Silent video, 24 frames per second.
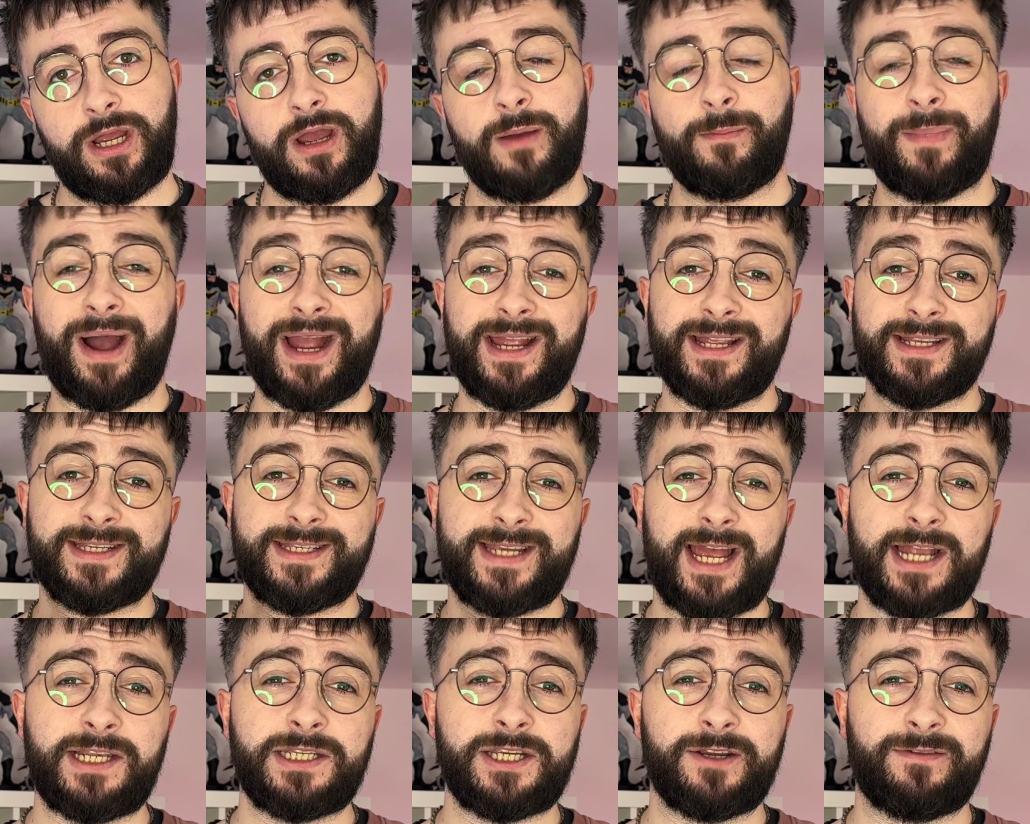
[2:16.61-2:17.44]
by
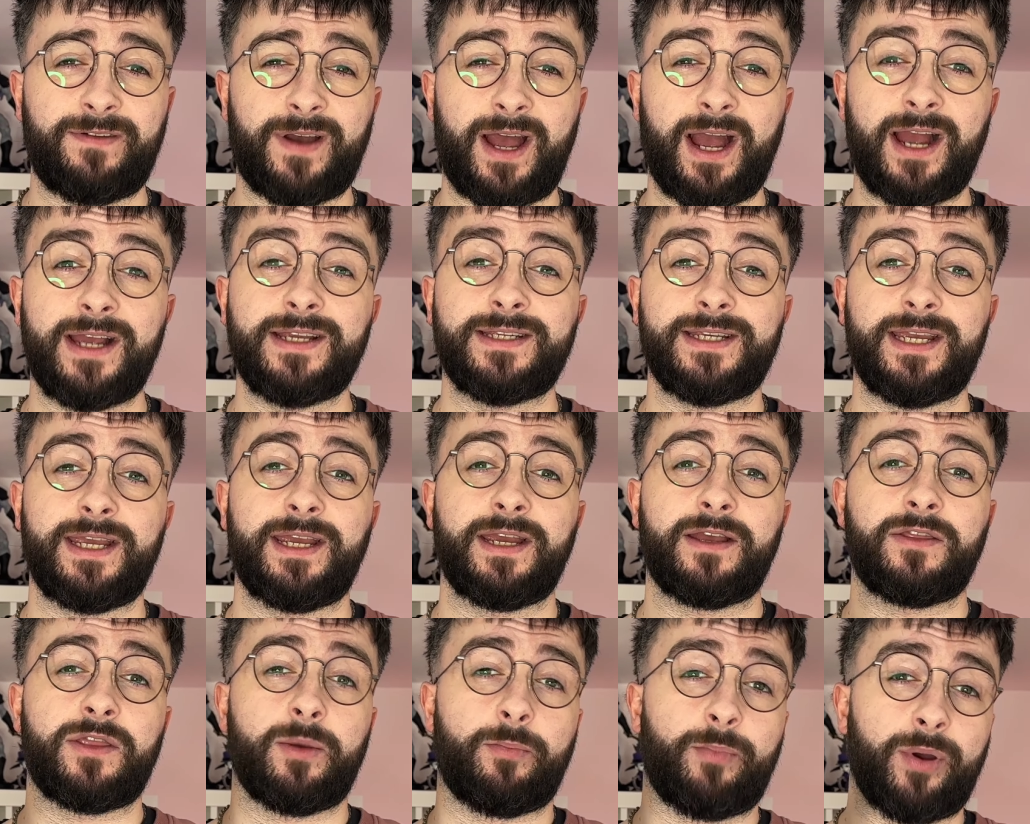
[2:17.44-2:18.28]

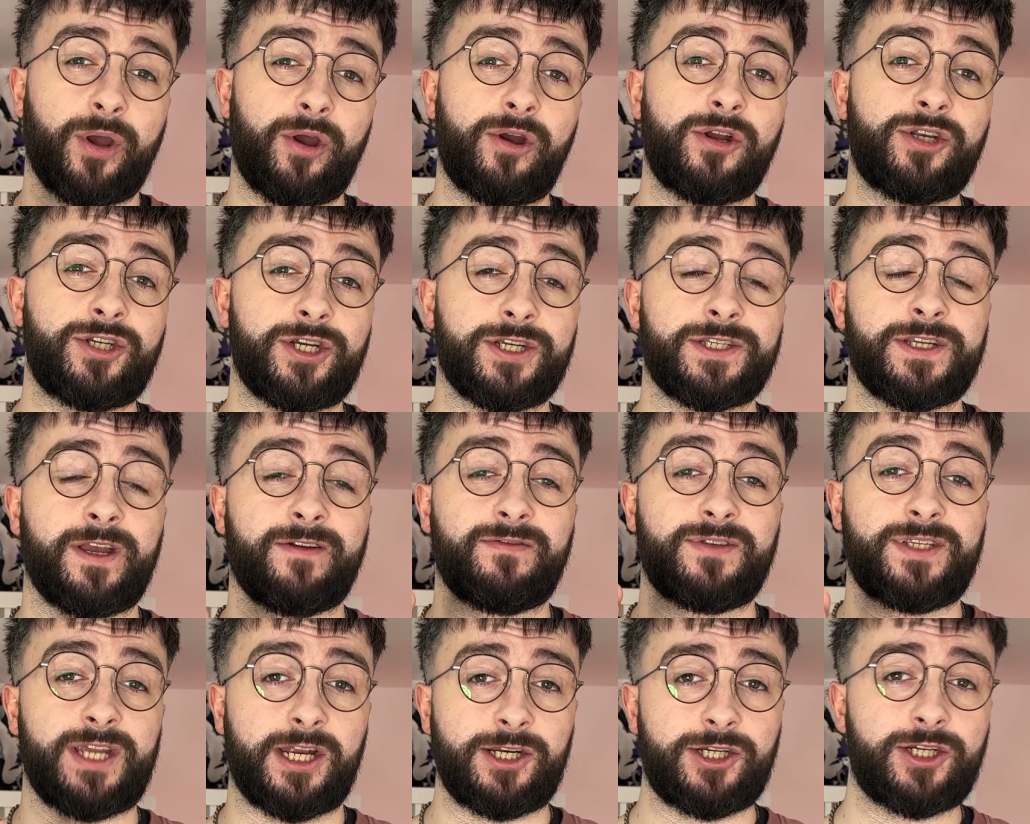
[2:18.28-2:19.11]
incentivizing the purchase
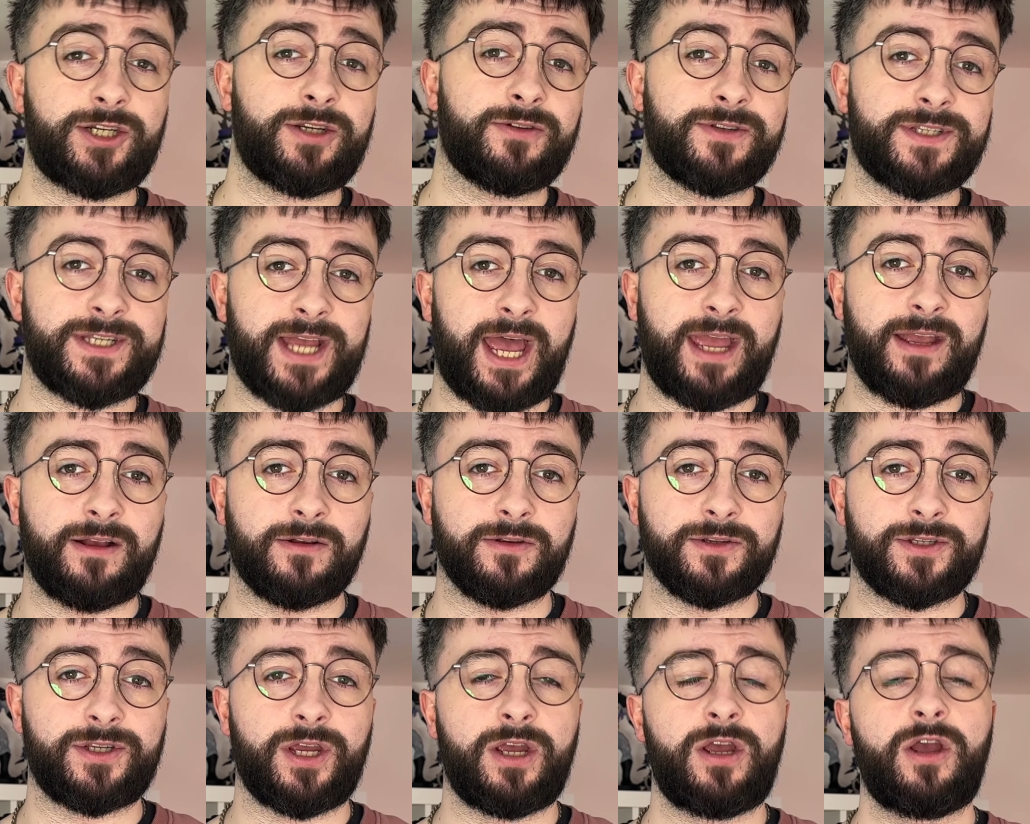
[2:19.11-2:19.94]
of digital
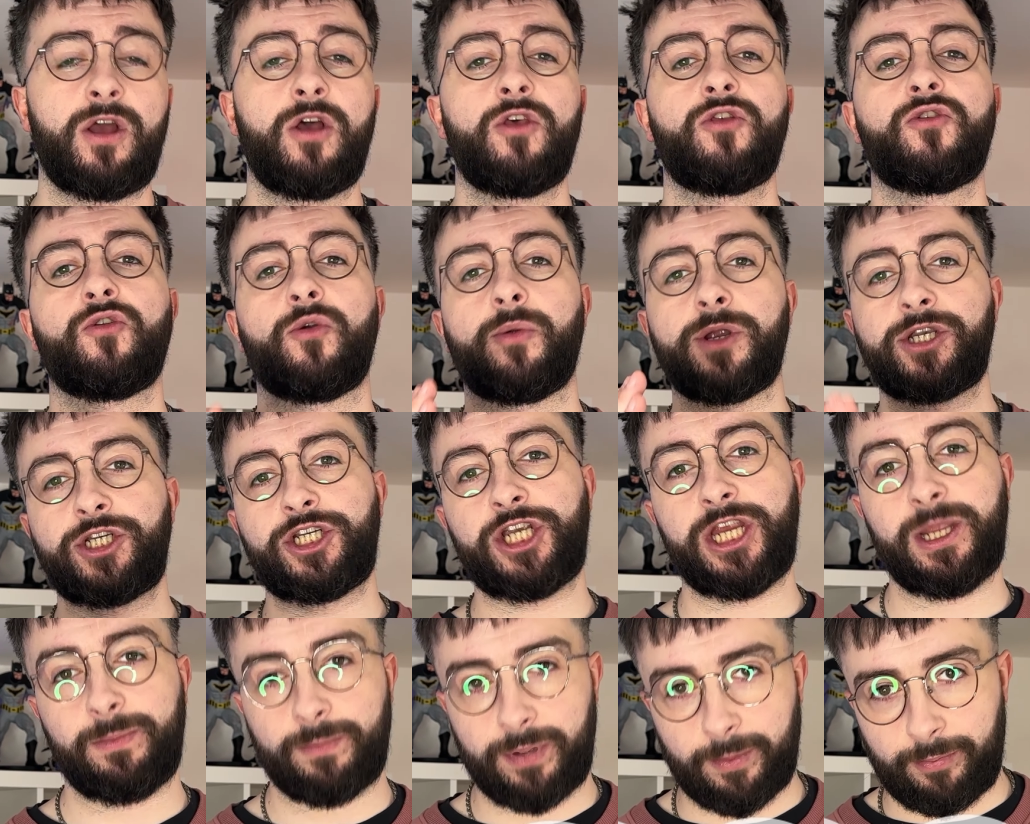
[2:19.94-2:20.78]
sales through a
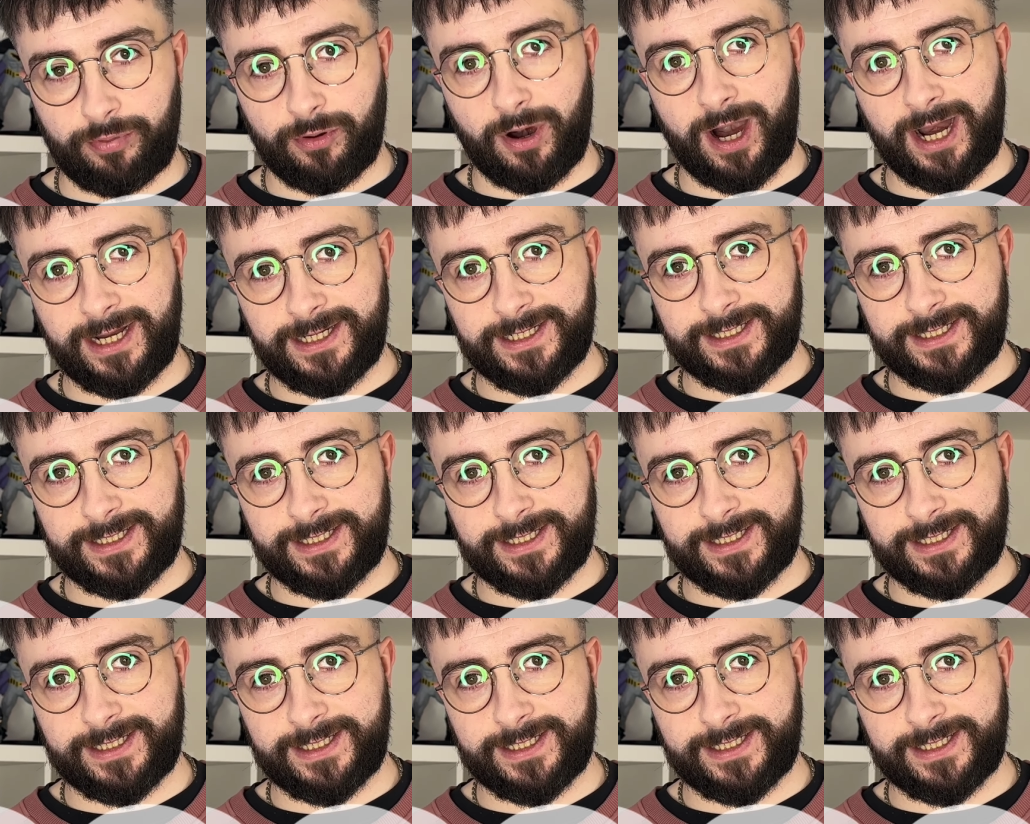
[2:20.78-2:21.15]
cheaper price